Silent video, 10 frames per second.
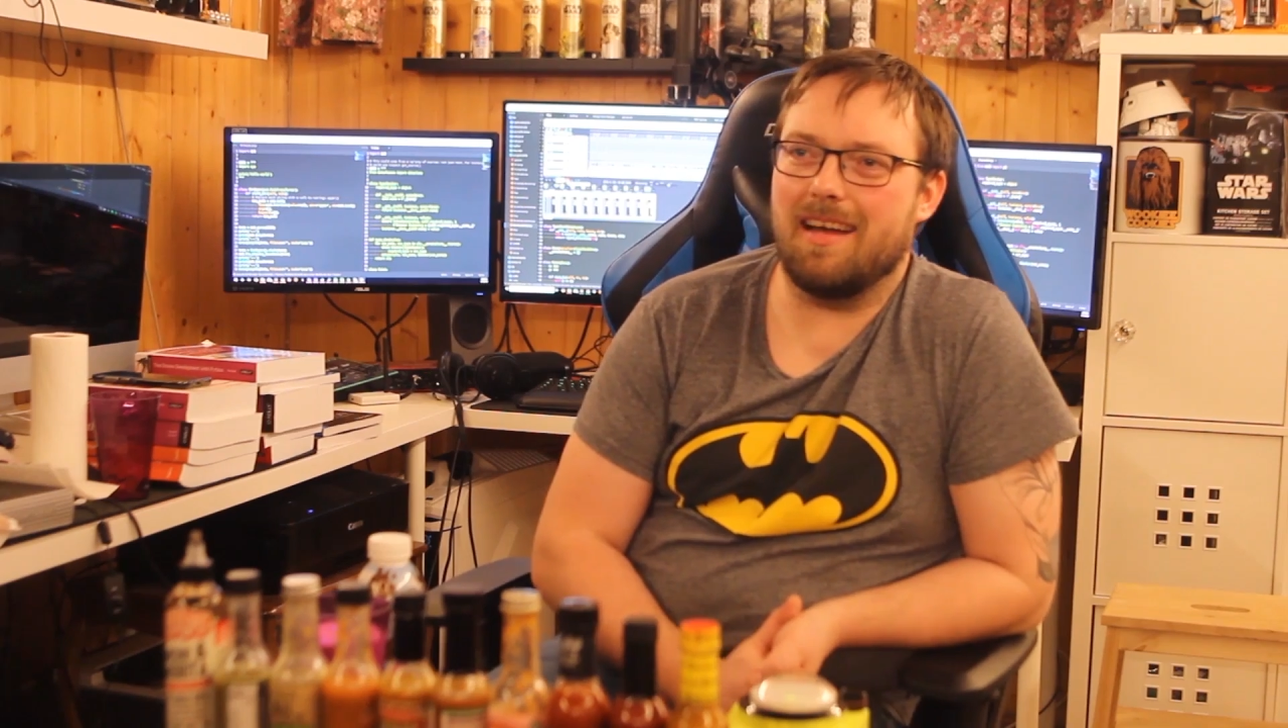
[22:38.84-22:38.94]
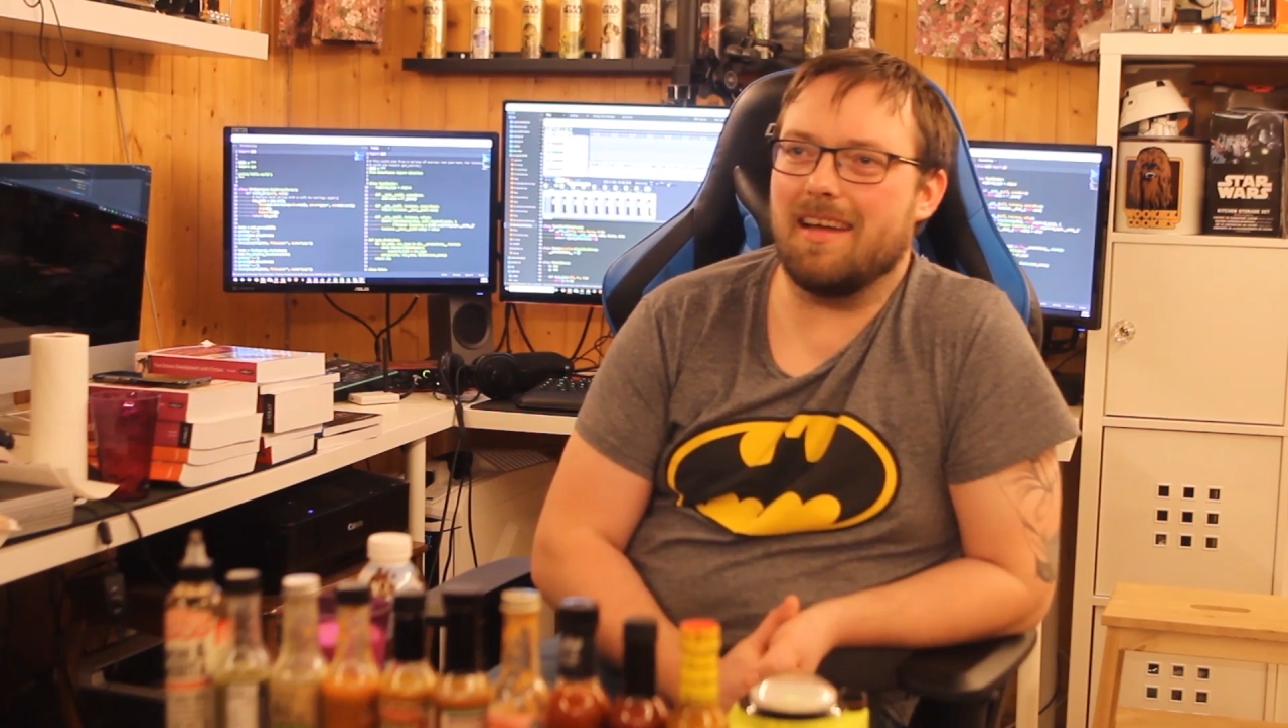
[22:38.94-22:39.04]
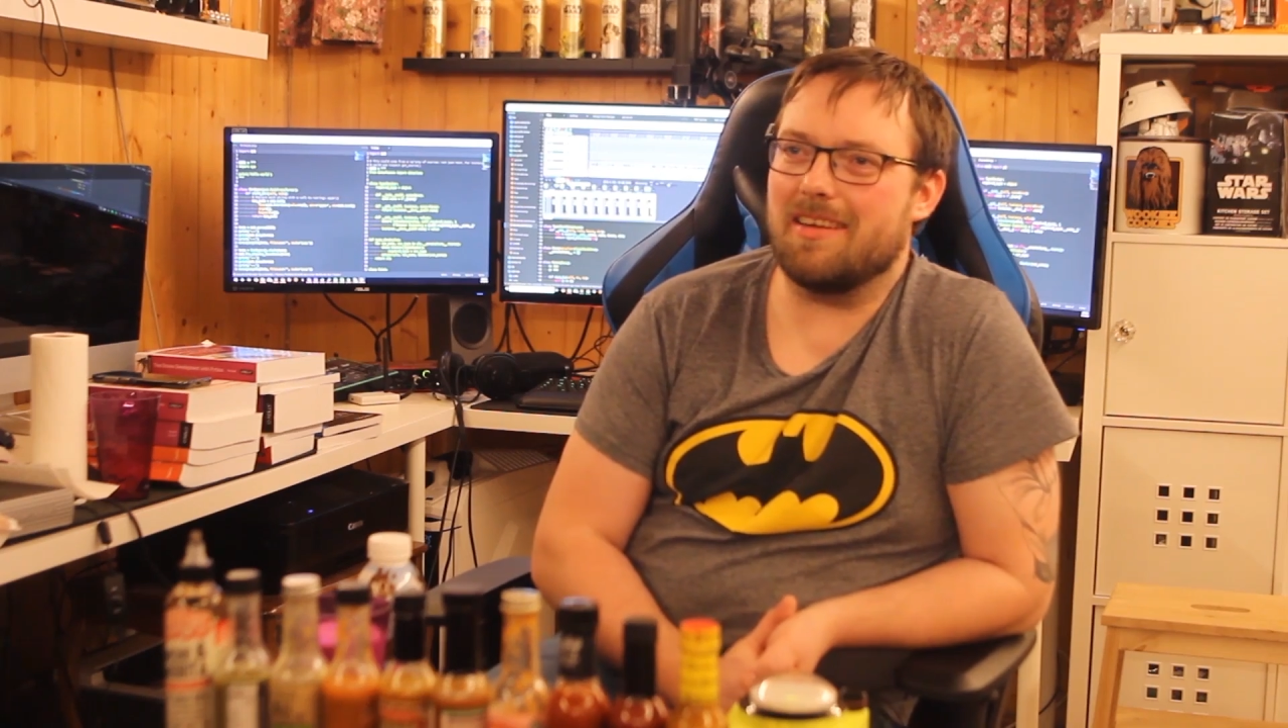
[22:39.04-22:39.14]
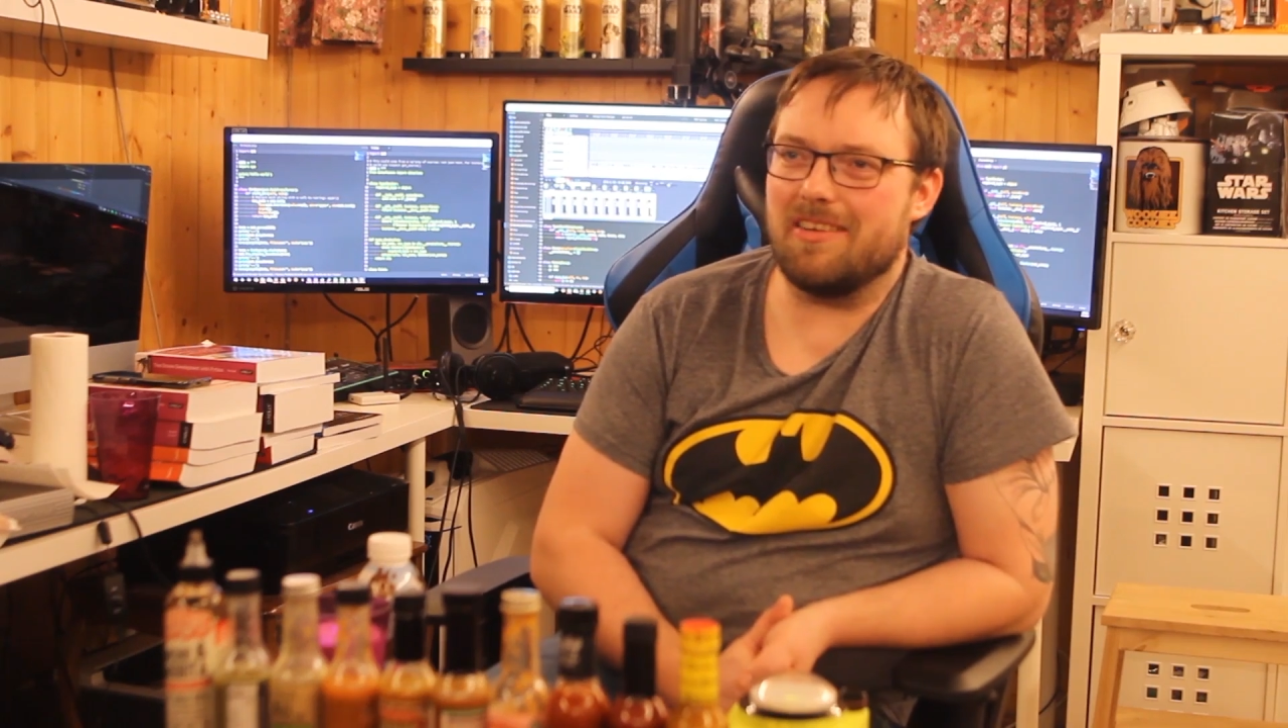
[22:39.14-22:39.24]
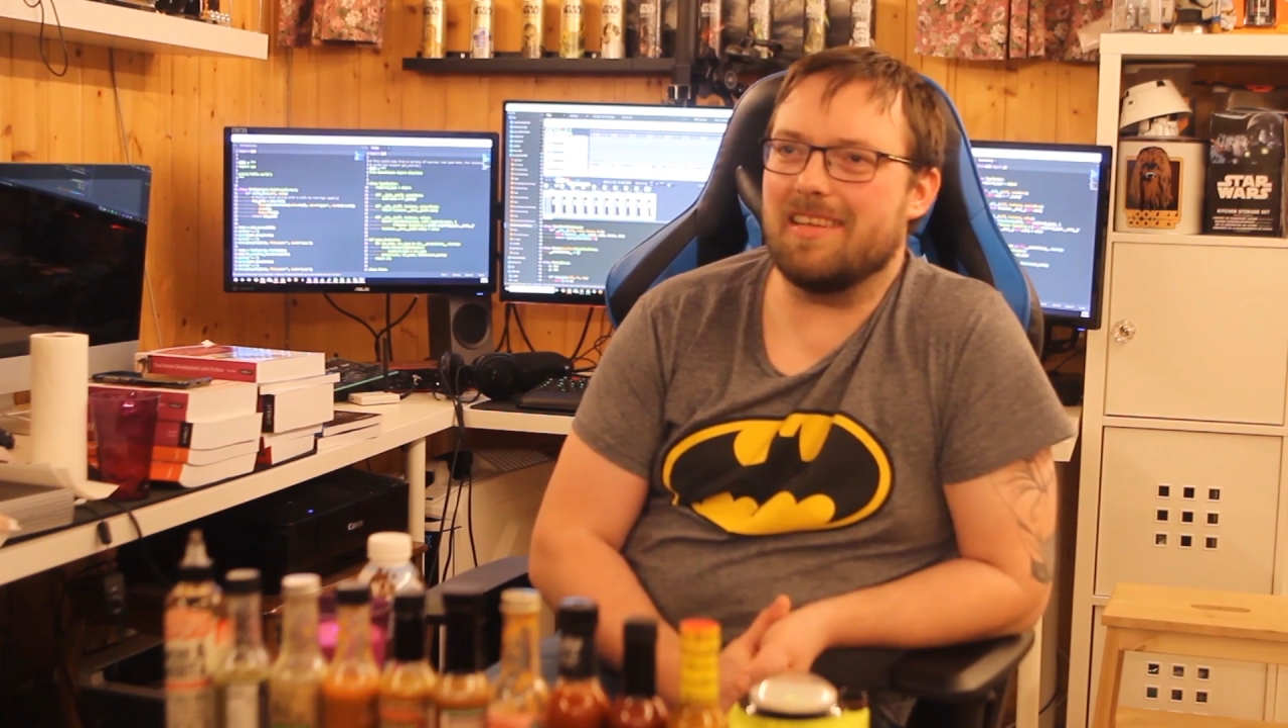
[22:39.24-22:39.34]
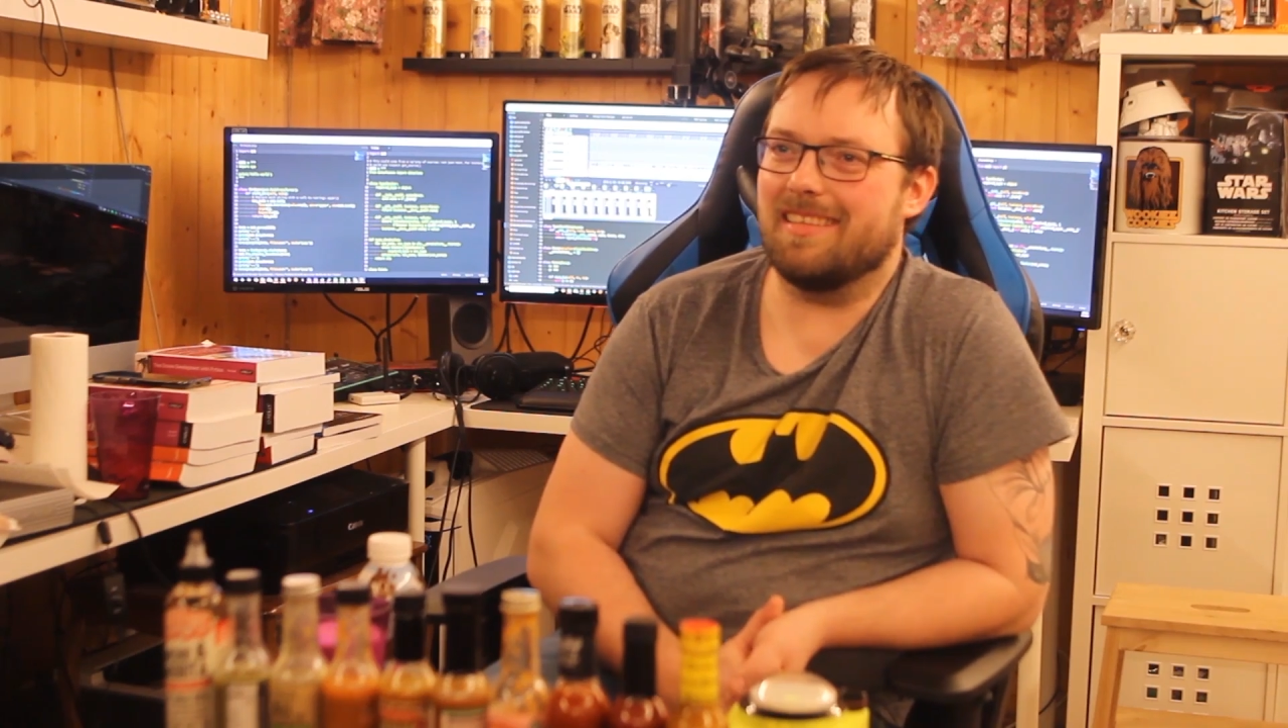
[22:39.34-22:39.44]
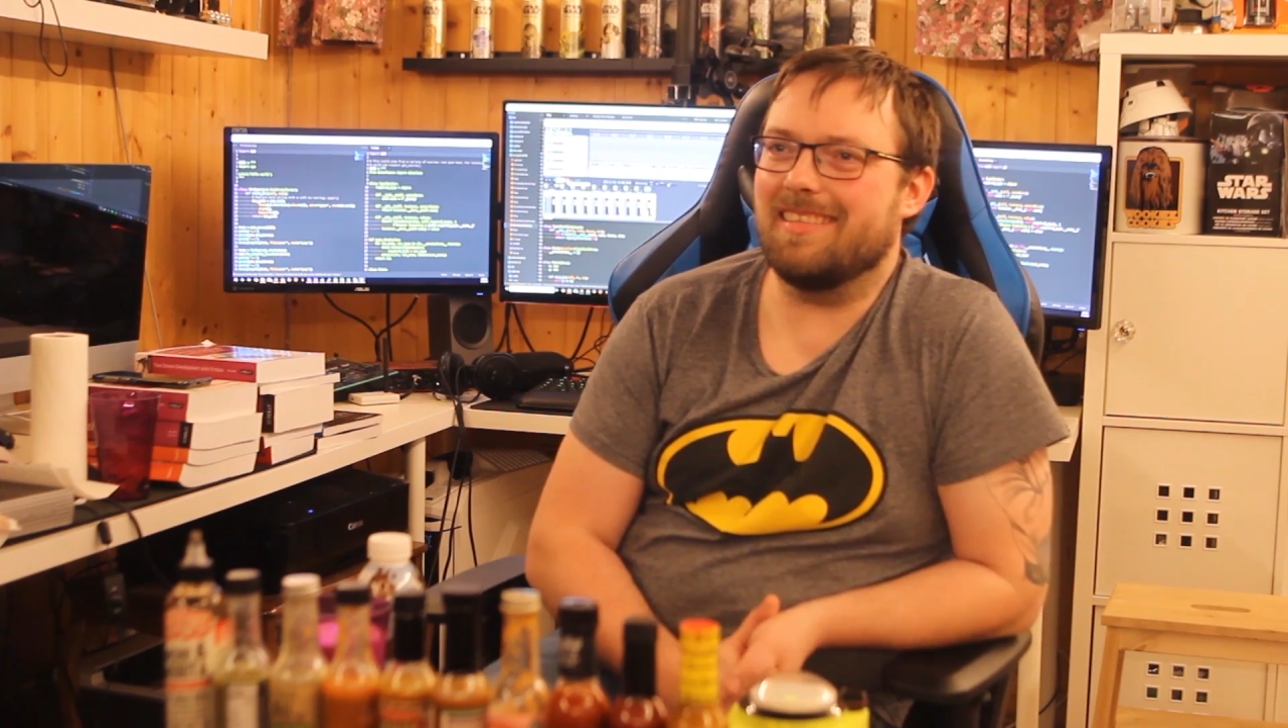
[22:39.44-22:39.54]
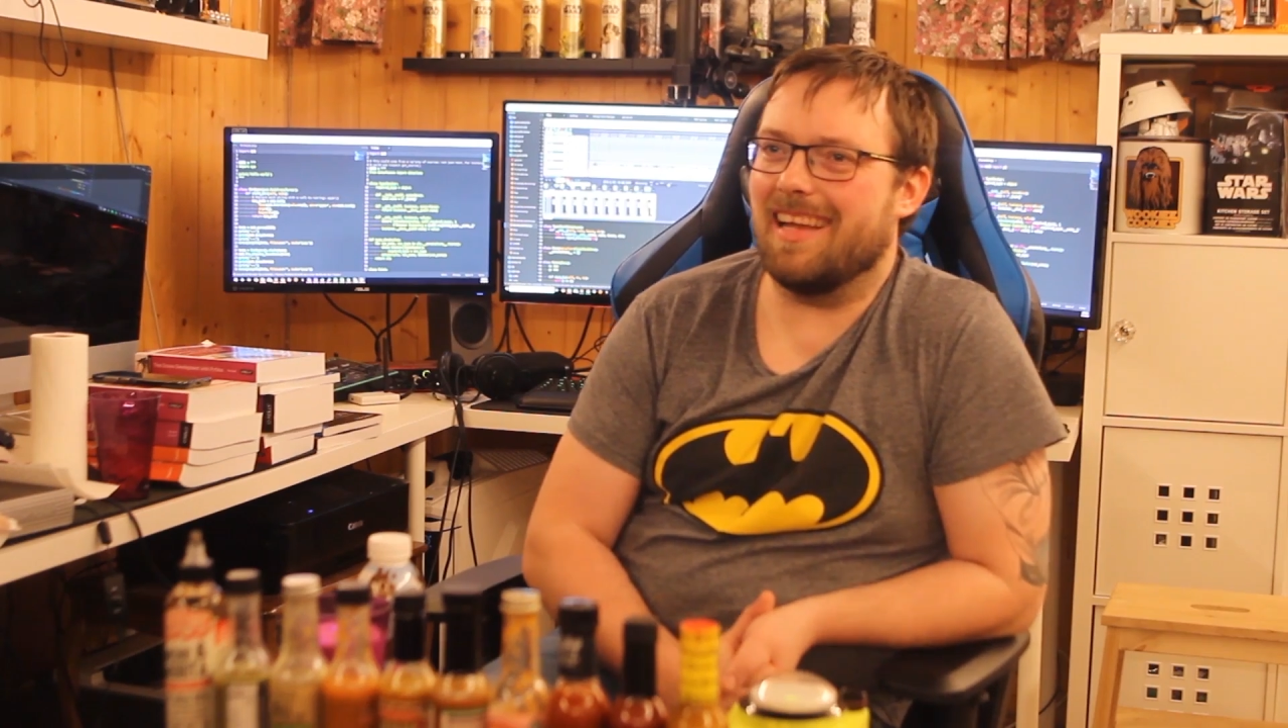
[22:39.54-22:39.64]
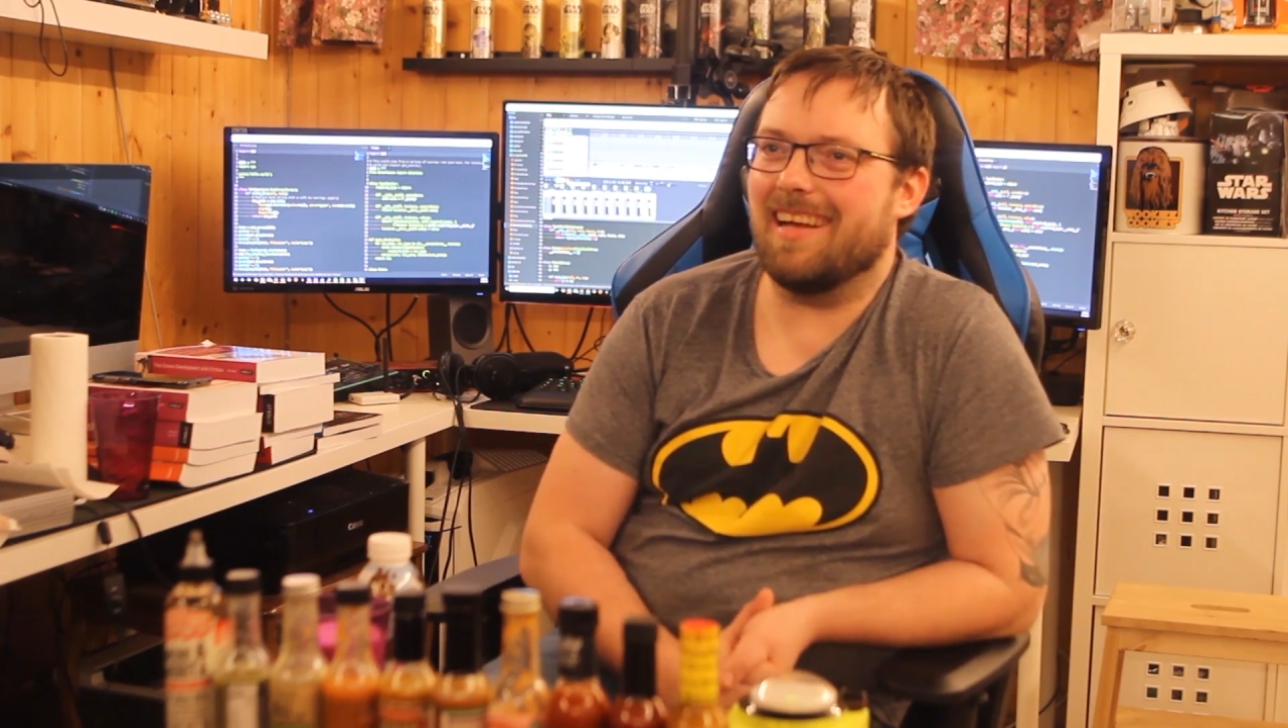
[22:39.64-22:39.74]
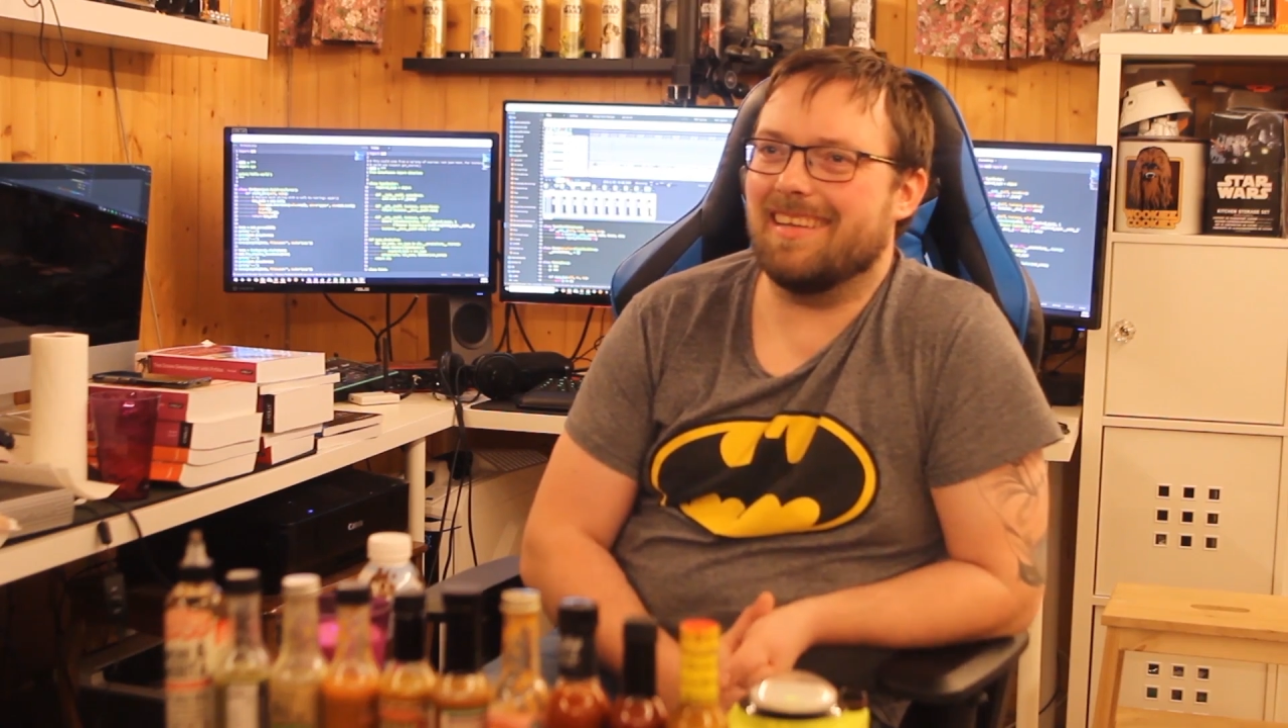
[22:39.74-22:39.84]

I agree. Yeah.